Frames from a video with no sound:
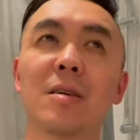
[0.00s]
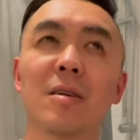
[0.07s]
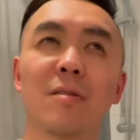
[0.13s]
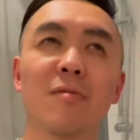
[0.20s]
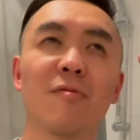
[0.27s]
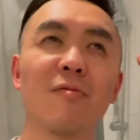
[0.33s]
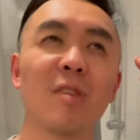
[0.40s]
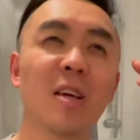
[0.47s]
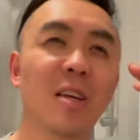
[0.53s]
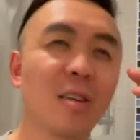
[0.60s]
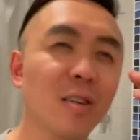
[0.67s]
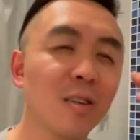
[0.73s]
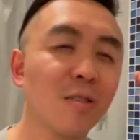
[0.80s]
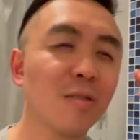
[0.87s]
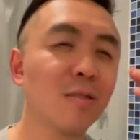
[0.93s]

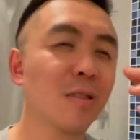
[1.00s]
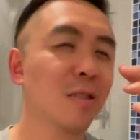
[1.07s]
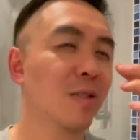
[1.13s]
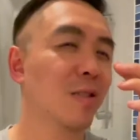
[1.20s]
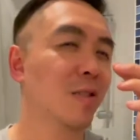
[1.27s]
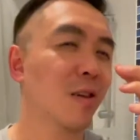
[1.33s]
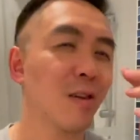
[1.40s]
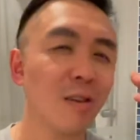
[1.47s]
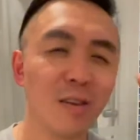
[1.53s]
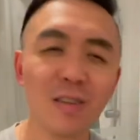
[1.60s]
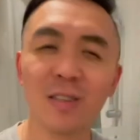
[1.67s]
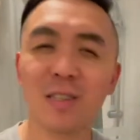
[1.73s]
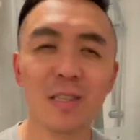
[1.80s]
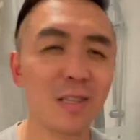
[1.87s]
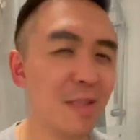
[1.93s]
wrinkles and
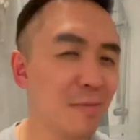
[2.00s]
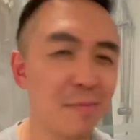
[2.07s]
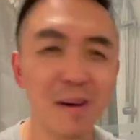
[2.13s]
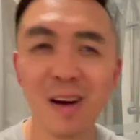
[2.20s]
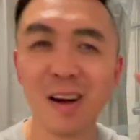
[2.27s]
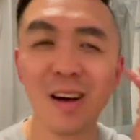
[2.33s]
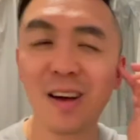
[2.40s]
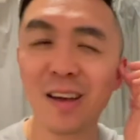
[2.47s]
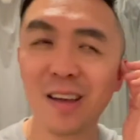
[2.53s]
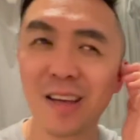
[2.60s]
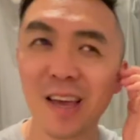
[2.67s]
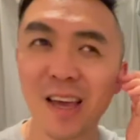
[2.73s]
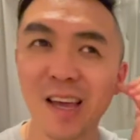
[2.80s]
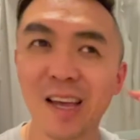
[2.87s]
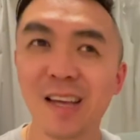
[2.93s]
darkness under my eye,
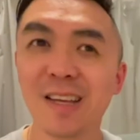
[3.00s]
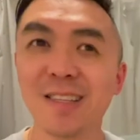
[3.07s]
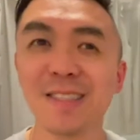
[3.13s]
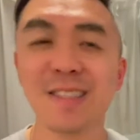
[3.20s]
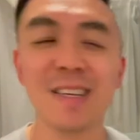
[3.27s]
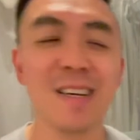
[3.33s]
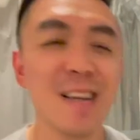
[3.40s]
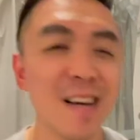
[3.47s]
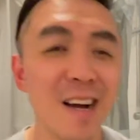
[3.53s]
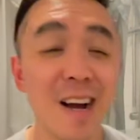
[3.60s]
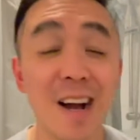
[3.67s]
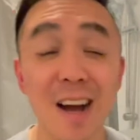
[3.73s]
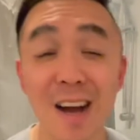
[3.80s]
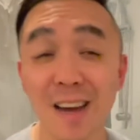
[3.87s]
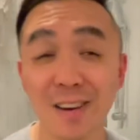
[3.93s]
and
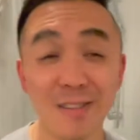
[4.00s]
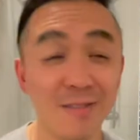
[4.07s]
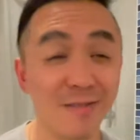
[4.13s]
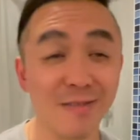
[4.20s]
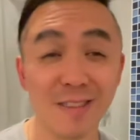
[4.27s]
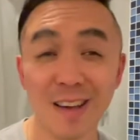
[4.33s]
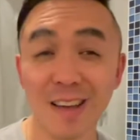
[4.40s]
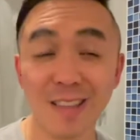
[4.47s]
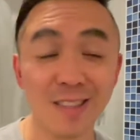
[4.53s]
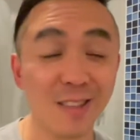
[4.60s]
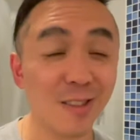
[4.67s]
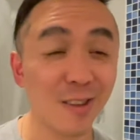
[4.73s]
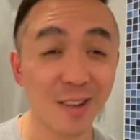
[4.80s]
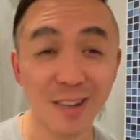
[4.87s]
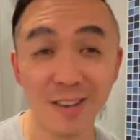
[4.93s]
I don't like the
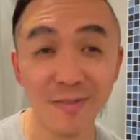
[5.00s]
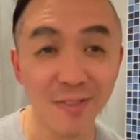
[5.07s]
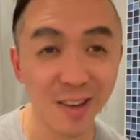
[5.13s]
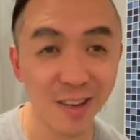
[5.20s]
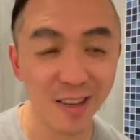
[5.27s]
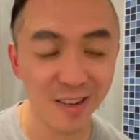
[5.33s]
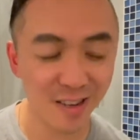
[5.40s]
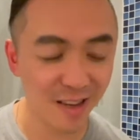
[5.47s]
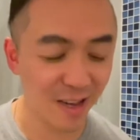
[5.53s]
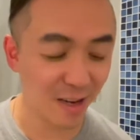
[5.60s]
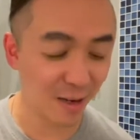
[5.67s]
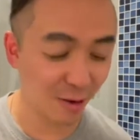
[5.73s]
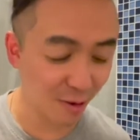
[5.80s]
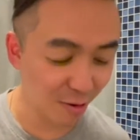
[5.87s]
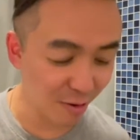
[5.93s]
look of it at
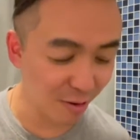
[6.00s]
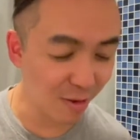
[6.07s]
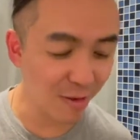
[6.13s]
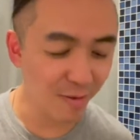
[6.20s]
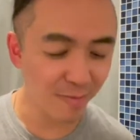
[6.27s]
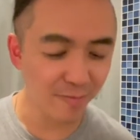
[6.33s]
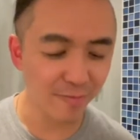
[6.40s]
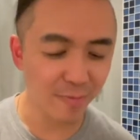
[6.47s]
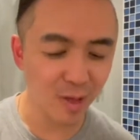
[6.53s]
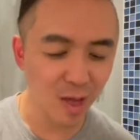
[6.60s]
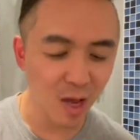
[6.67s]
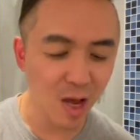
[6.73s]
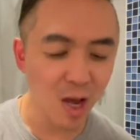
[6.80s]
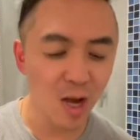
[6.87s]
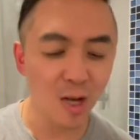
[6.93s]
all.
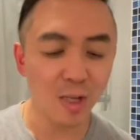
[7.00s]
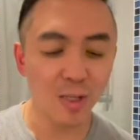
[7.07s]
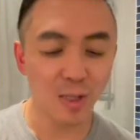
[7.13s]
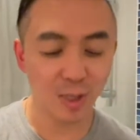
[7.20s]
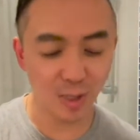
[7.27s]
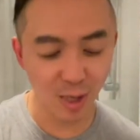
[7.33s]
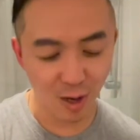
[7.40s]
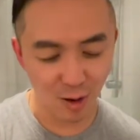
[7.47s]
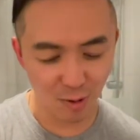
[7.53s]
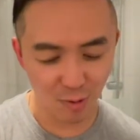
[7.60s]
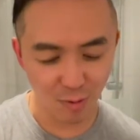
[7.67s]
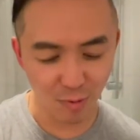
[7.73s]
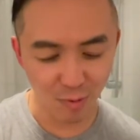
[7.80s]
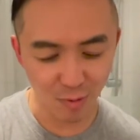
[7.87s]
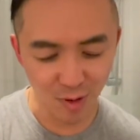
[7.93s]

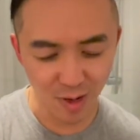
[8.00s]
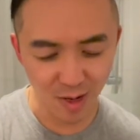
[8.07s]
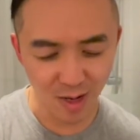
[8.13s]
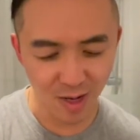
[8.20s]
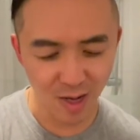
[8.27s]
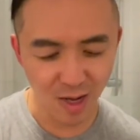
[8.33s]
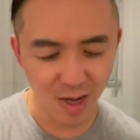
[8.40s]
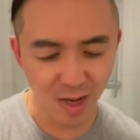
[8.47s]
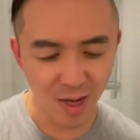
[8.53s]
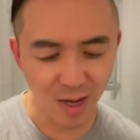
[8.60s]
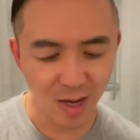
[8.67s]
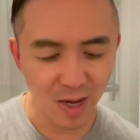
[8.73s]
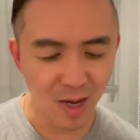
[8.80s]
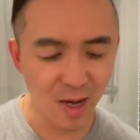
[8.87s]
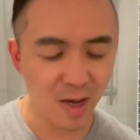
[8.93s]
So
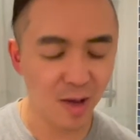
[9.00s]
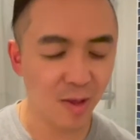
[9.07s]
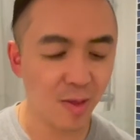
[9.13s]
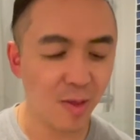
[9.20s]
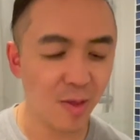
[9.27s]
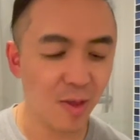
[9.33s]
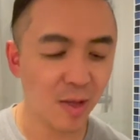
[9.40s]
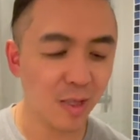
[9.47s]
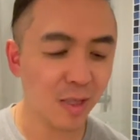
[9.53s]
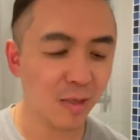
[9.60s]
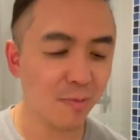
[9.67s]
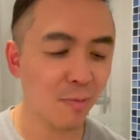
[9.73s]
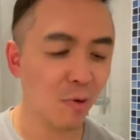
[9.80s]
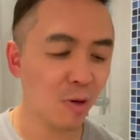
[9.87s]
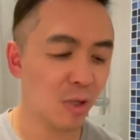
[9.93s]
this
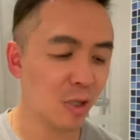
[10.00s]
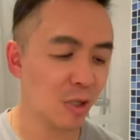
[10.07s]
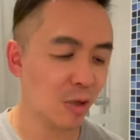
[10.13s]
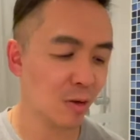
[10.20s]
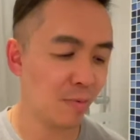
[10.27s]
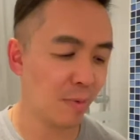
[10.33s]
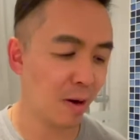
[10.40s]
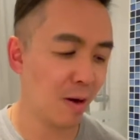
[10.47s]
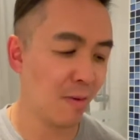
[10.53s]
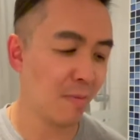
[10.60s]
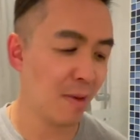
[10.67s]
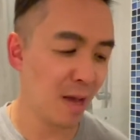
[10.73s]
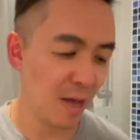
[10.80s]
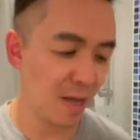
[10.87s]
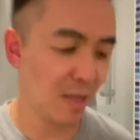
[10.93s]
moisture ball
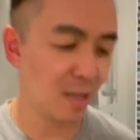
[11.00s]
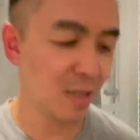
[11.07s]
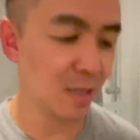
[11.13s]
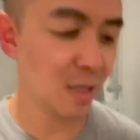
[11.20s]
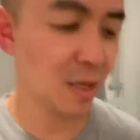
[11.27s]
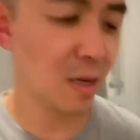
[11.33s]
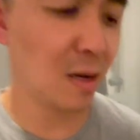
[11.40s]
mask